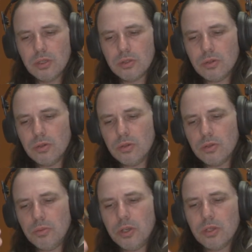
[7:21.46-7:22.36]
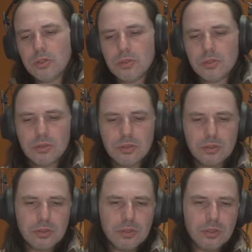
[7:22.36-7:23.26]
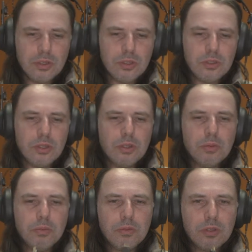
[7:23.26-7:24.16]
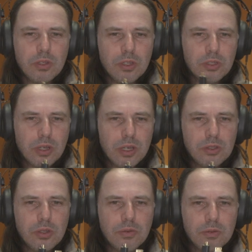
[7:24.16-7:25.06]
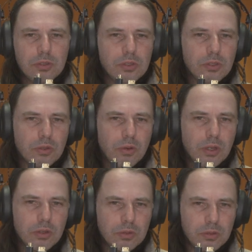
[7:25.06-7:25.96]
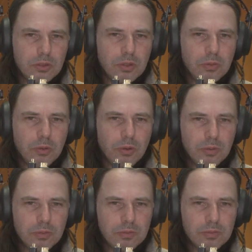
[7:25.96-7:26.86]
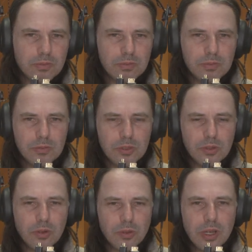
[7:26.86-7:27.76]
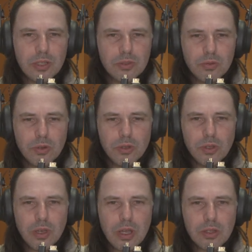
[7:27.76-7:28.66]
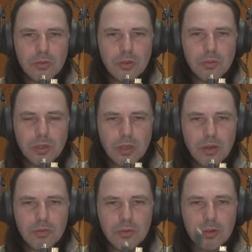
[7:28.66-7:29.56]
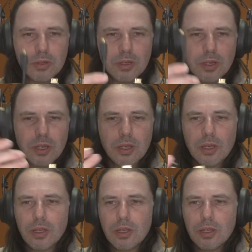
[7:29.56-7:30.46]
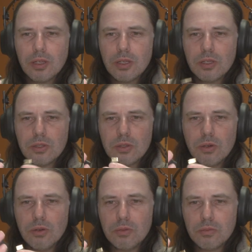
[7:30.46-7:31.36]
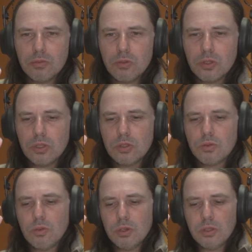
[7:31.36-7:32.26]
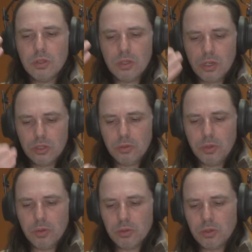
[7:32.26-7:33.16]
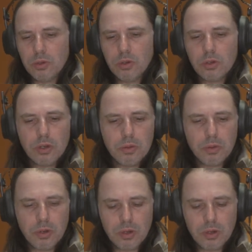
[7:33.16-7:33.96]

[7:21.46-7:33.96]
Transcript: So the biggest, you can see the size difference is quite considerable. So that's where you have to really be careful with. So with this one, I should be able to hook up